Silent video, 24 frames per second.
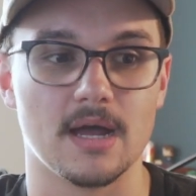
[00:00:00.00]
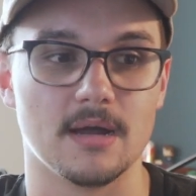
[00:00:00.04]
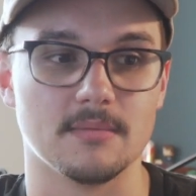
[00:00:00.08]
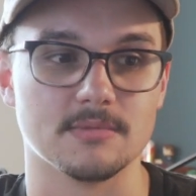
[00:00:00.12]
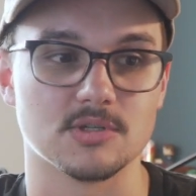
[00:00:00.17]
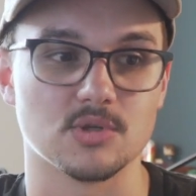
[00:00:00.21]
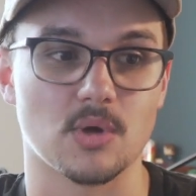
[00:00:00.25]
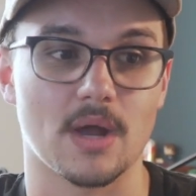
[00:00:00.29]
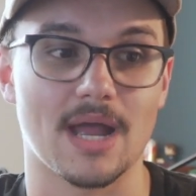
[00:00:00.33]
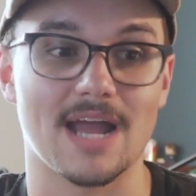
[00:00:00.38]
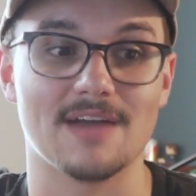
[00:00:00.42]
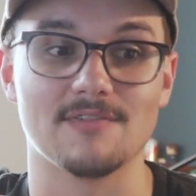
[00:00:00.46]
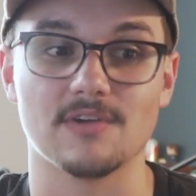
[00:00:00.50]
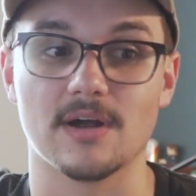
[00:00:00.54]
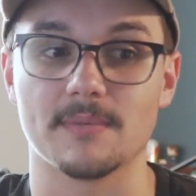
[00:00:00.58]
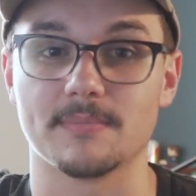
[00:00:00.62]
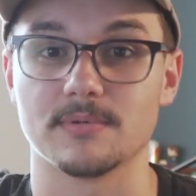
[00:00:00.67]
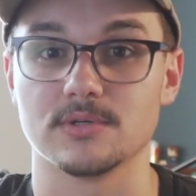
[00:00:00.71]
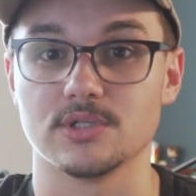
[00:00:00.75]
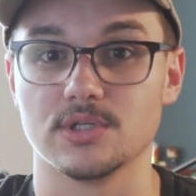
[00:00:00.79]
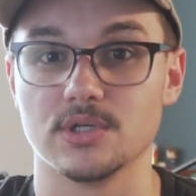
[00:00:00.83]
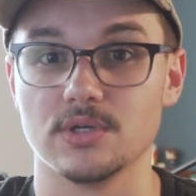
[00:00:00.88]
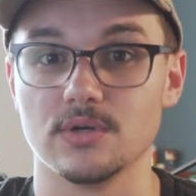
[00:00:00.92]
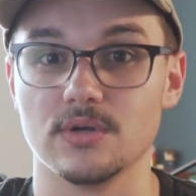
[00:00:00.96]
so I have
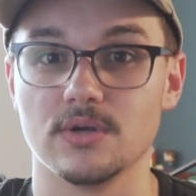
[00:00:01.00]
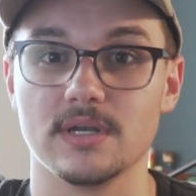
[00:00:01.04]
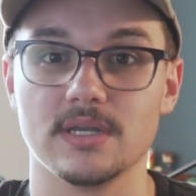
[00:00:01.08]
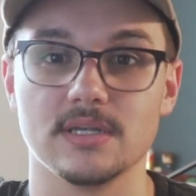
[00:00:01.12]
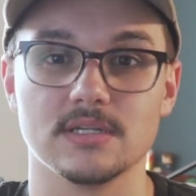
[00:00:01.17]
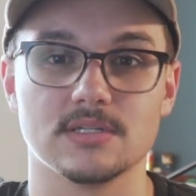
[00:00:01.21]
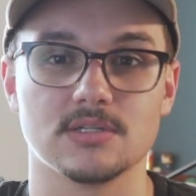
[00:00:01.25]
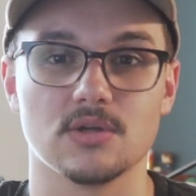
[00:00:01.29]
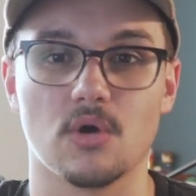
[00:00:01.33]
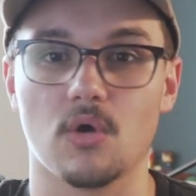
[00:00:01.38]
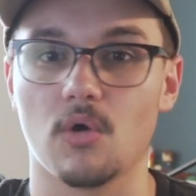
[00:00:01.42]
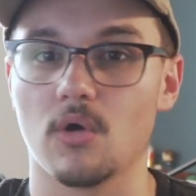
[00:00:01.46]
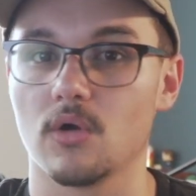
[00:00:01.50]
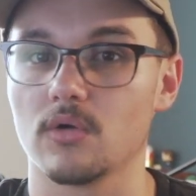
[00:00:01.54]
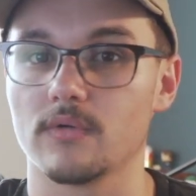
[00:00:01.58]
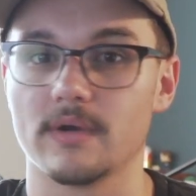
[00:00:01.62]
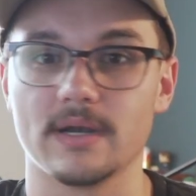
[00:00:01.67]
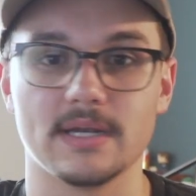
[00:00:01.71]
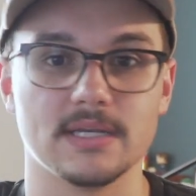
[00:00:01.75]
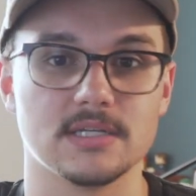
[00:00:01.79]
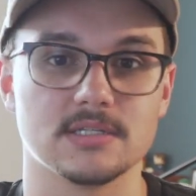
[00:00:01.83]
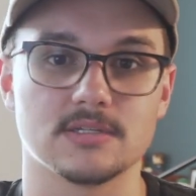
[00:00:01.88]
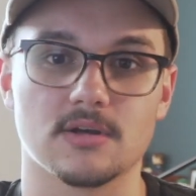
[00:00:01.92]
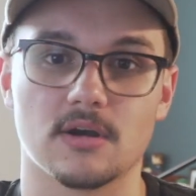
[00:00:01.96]
opportunities to
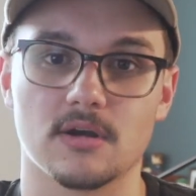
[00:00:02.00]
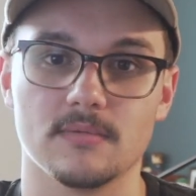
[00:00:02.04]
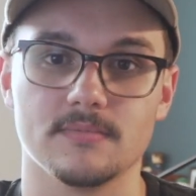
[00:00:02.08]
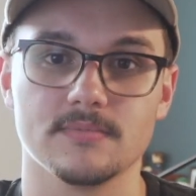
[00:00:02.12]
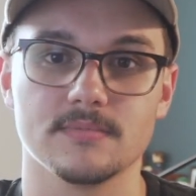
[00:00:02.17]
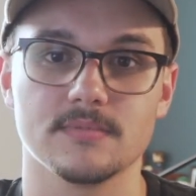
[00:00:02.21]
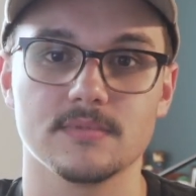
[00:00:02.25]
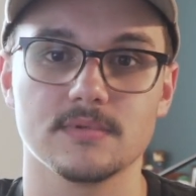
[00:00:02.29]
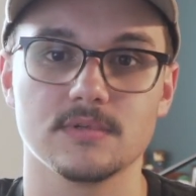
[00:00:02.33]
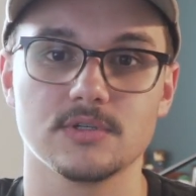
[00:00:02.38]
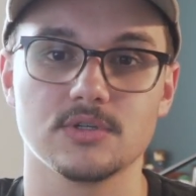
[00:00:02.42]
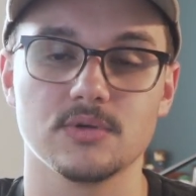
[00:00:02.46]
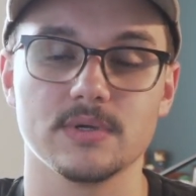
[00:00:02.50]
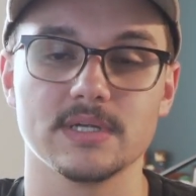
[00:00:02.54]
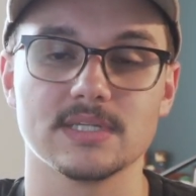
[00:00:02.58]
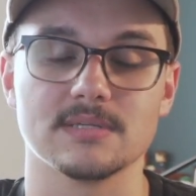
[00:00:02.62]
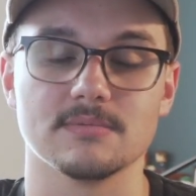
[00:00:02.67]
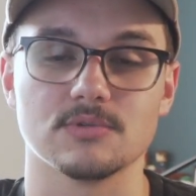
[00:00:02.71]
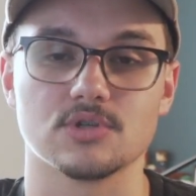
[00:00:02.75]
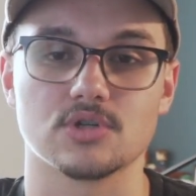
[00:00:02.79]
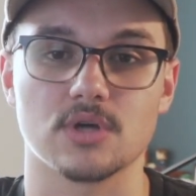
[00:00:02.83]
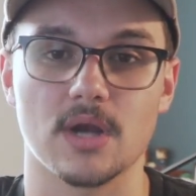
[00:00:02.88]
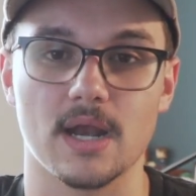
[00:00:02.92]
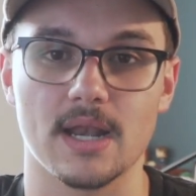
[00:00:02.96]
already start doing
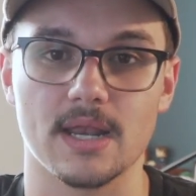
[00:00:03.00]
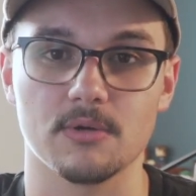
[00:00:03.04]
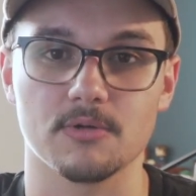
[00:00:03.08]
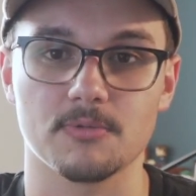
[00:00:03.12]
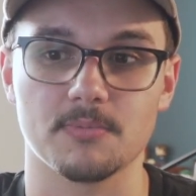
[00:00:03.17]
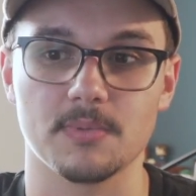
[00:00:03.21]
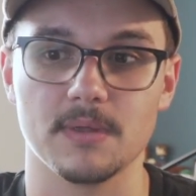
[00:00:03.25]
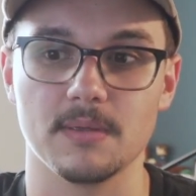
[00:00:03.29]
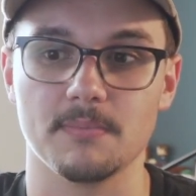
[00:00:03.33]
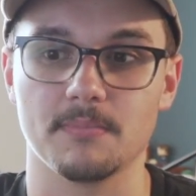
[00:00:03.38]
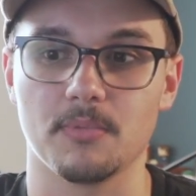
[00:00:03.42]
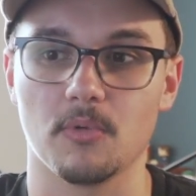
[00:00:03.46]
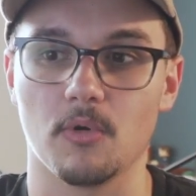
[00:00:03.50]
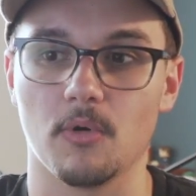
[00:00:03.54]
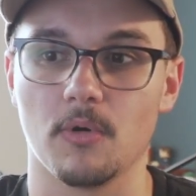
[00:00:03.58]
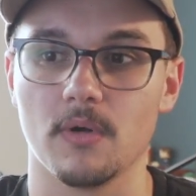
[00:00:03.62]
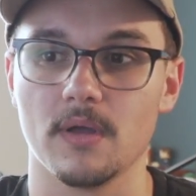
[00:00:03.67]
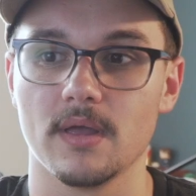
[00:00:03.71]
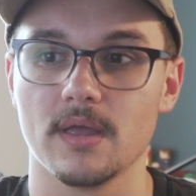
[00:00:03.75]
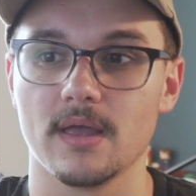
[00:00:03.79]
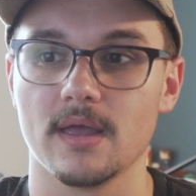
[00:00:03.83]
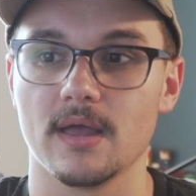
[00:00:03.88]
some training with people.